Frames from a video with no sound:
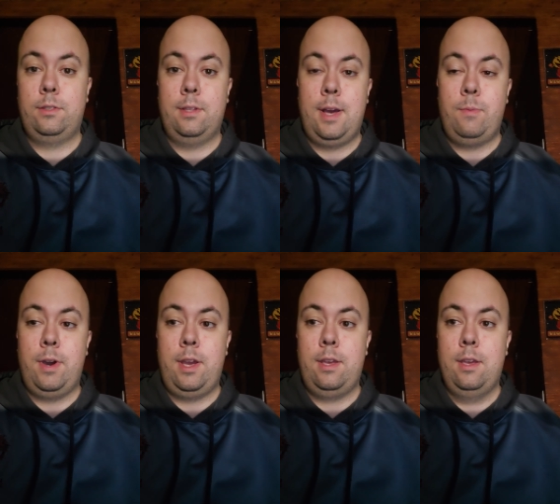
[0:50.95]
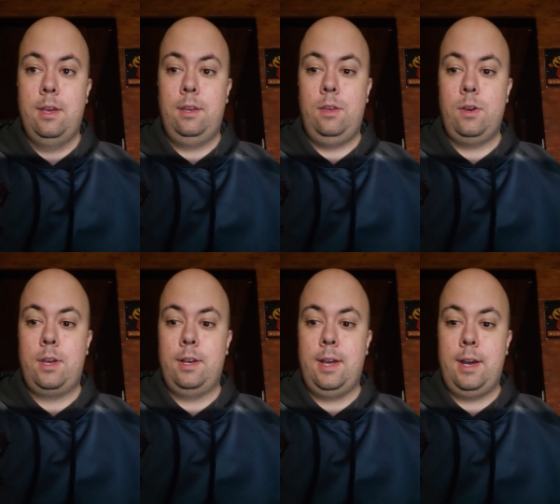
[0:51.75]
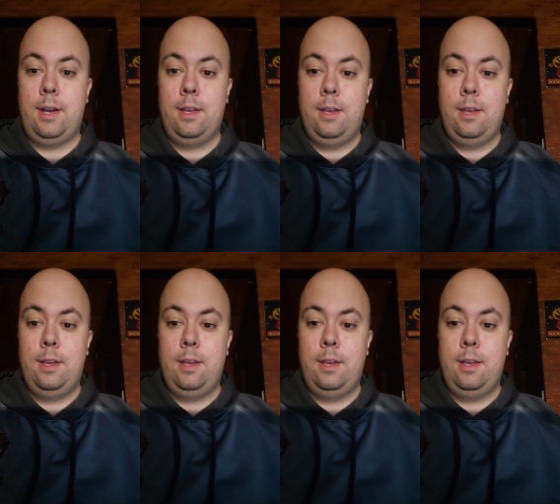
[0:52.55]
so that way you can